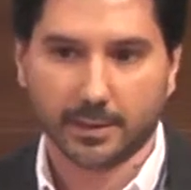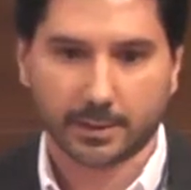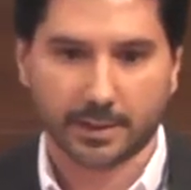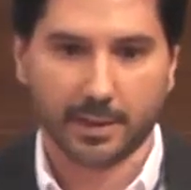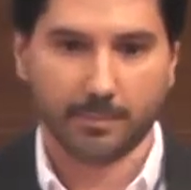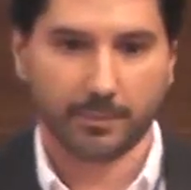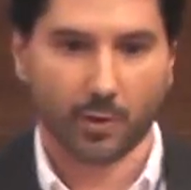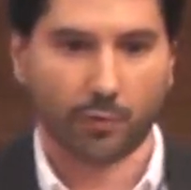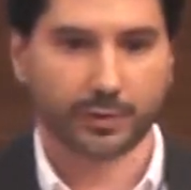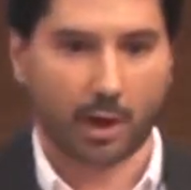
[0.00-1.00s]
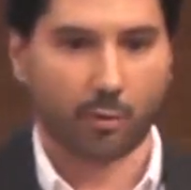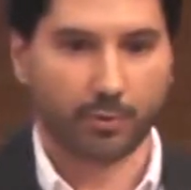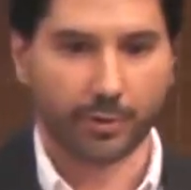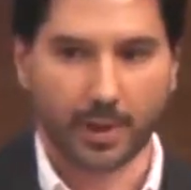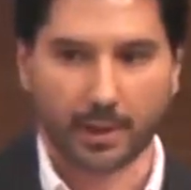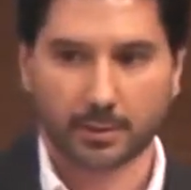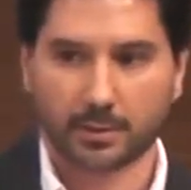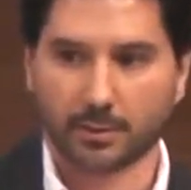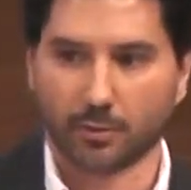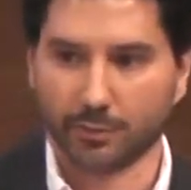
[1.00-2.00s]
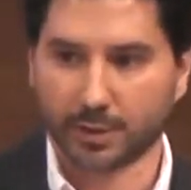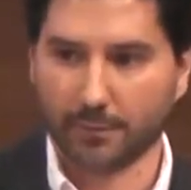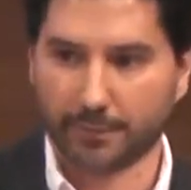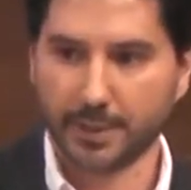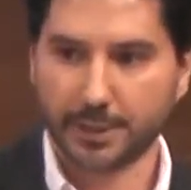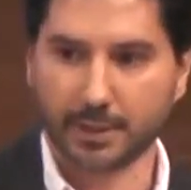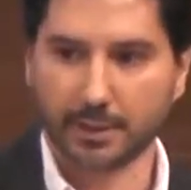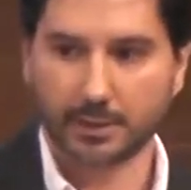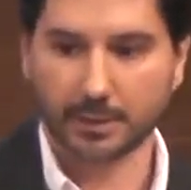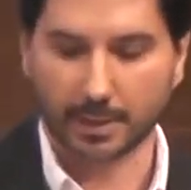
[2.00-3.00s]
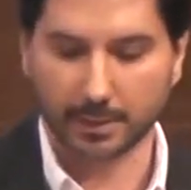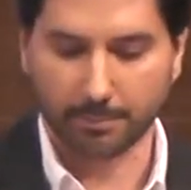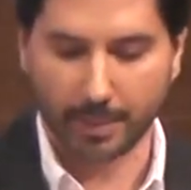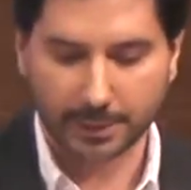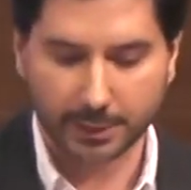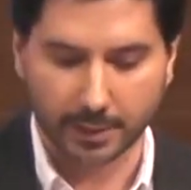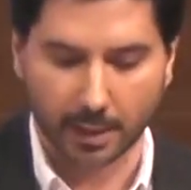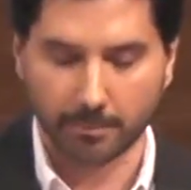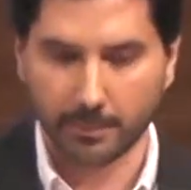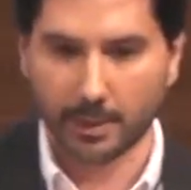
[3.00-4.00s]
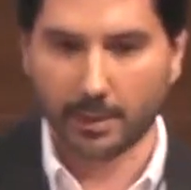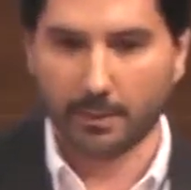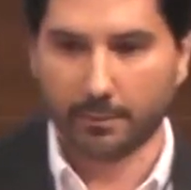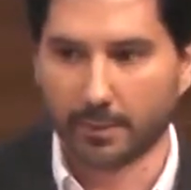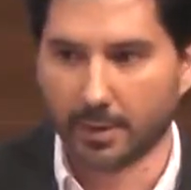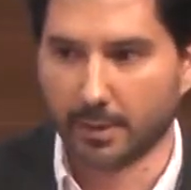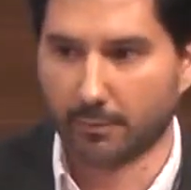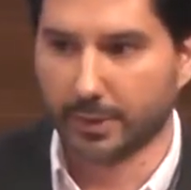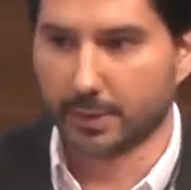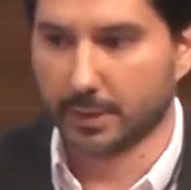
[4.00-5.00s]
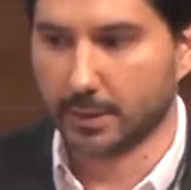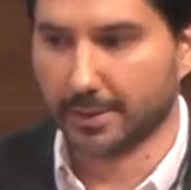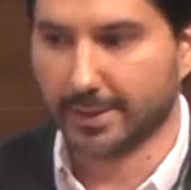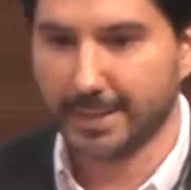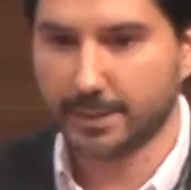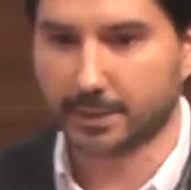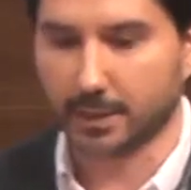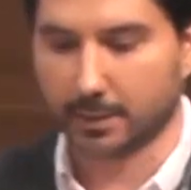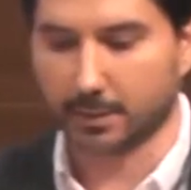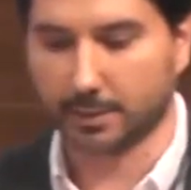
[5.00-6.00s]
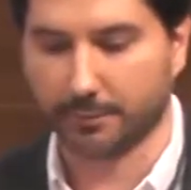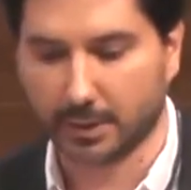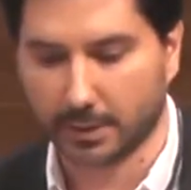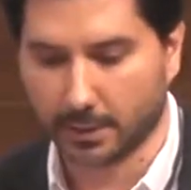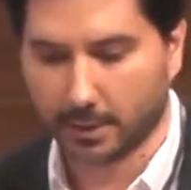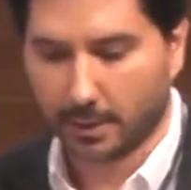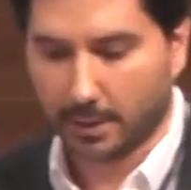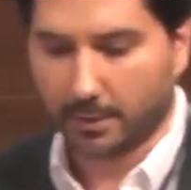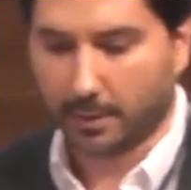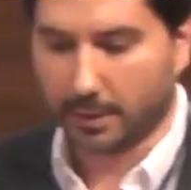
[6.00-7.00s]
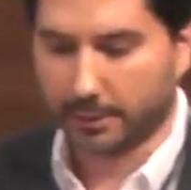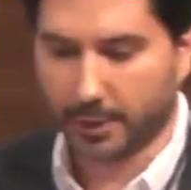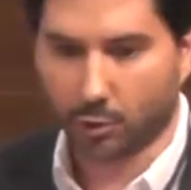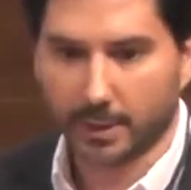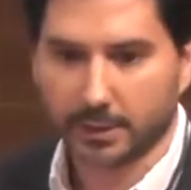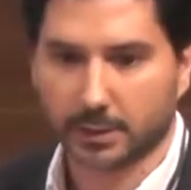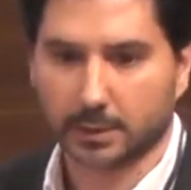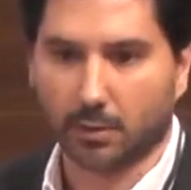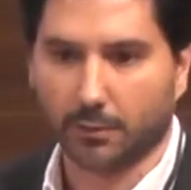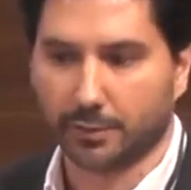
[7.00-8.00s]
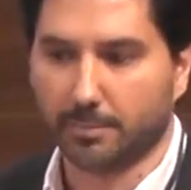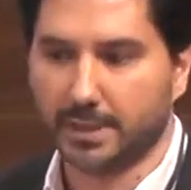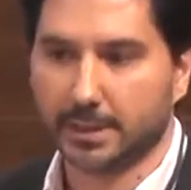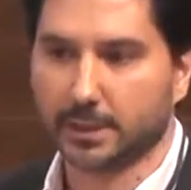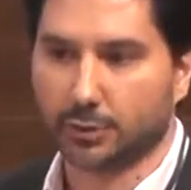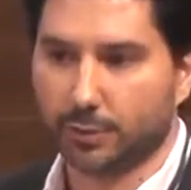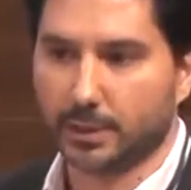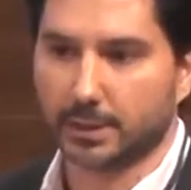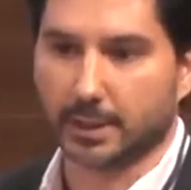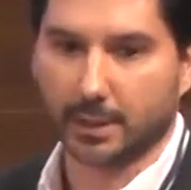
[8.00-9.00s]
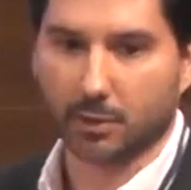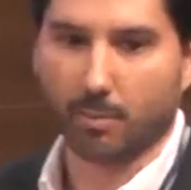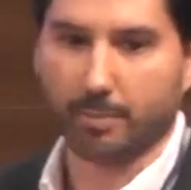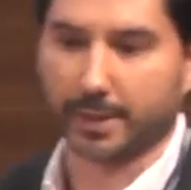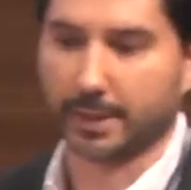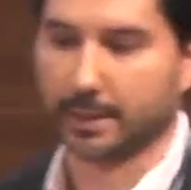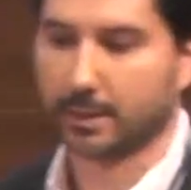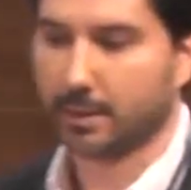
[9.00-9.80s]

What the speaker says: this team knows our product, knows our features, and match them with the needs and with the requests of the business units in the company.